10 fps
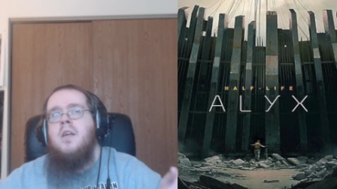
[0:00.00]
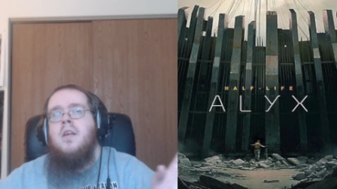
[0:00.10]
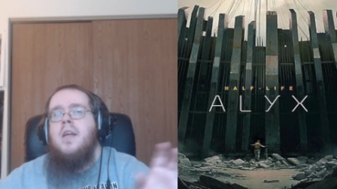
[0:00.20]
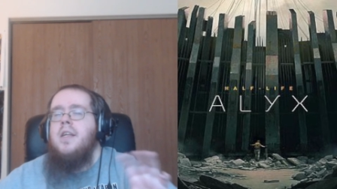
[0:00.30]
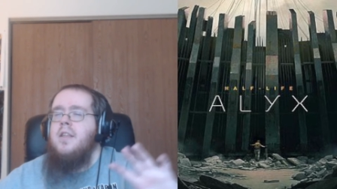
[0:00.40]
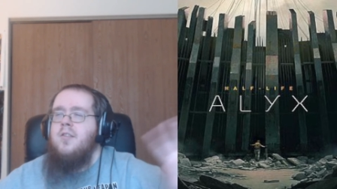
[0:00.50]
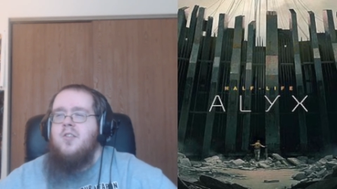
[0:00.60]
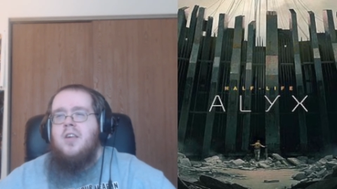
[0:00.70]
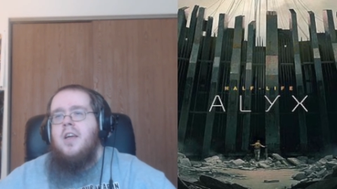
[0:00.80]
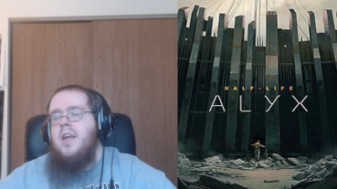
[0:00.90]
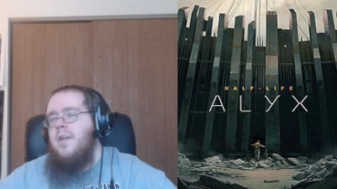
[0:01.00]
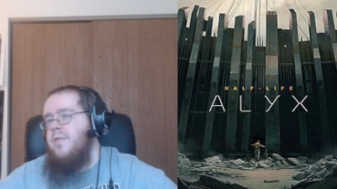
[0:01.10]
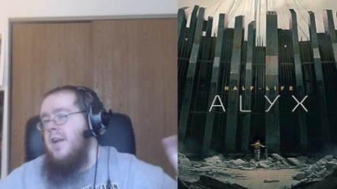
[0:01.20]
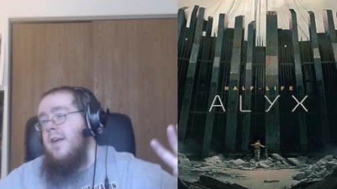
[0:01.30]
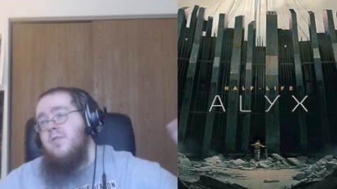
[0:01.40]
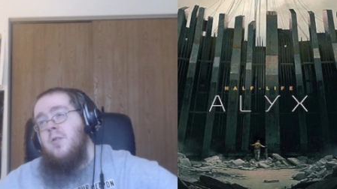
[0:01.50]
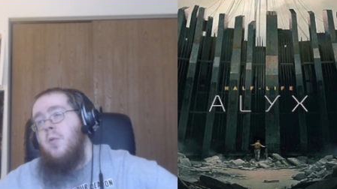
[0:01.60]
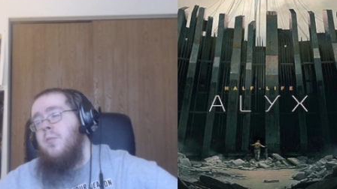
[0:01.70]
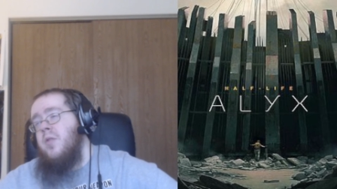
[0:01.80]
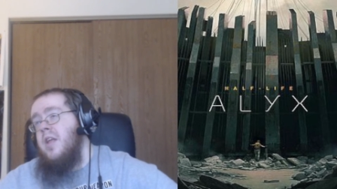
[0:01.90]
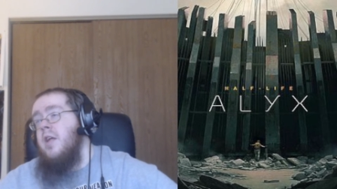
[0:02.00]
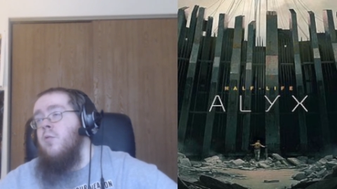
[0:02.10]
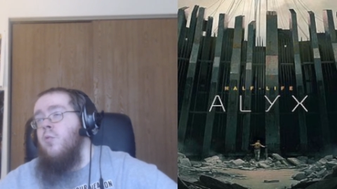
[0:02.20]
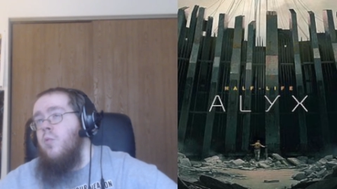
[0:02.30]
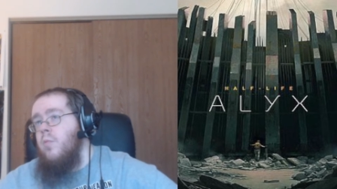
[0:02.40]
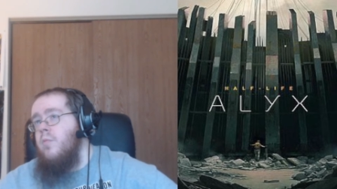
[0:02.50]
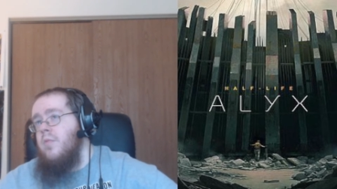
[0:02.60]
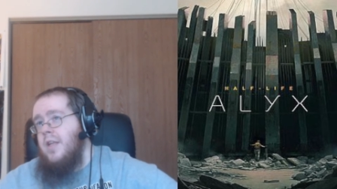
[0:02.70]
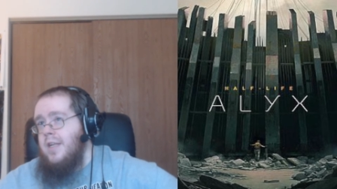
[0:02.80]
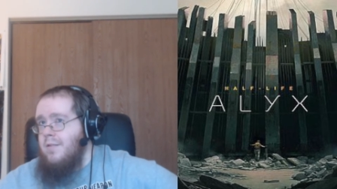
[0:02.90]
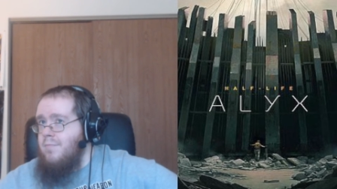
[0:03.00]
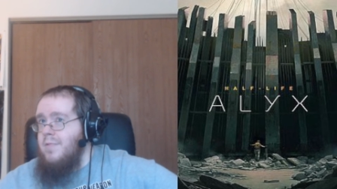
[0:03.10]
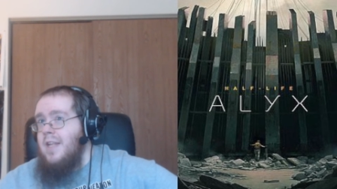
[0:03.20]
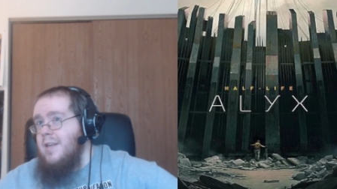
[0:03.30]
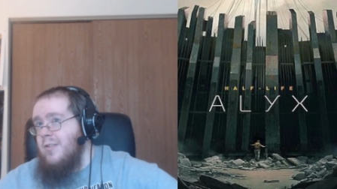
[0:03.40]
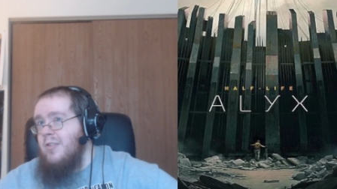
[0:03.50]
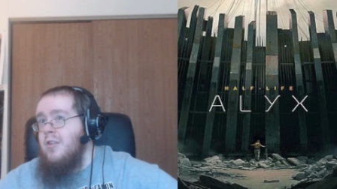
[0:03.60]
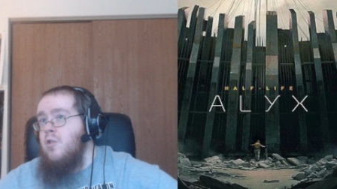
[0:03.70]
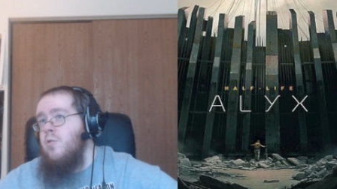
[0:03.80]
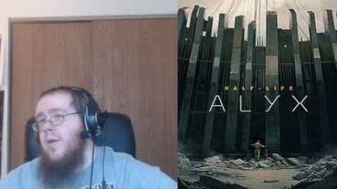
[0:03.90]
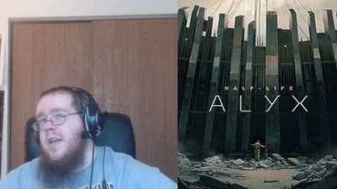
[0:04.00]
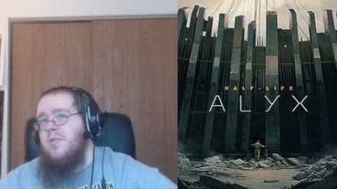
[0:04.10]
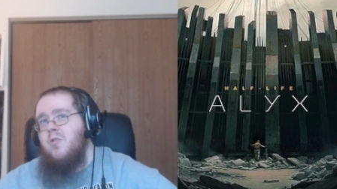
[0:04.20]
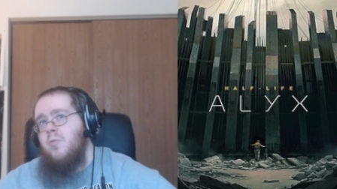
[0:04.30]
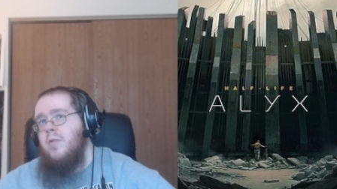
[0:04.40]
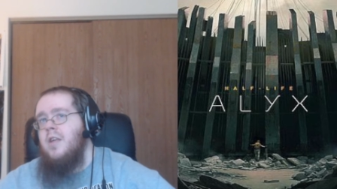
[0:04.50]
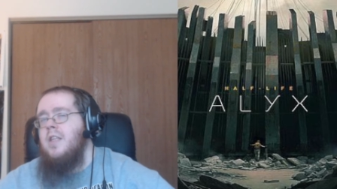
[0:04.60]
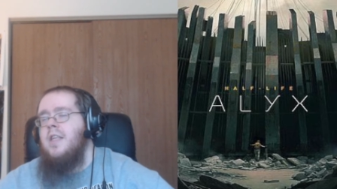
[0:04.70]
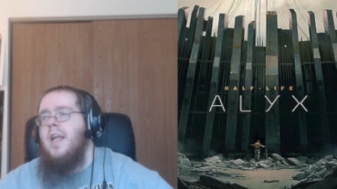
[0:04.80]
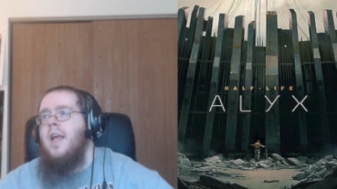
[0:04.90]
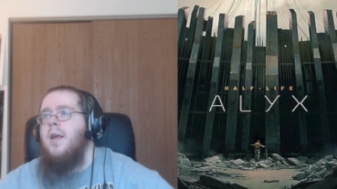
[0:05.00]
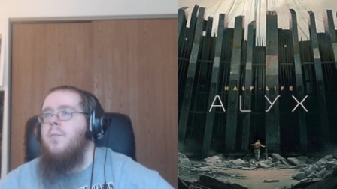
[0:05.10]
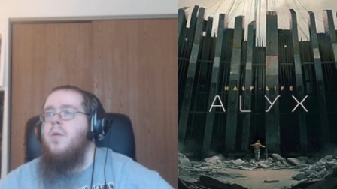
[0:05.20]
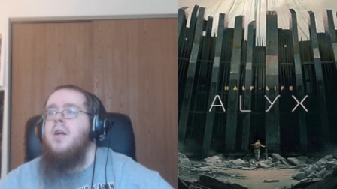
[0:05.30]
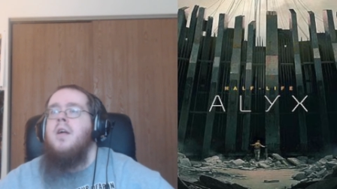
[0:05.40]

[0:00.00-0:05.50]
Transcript: and let's say if you have someone playing like next to you as you're playing the game,